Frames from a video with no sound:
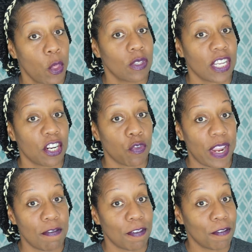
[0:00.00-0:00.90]
Those are
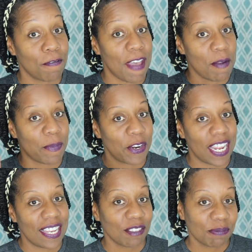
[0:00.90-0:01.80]
great for fat
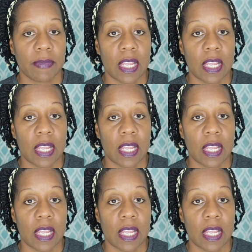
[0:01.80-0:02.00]
burning.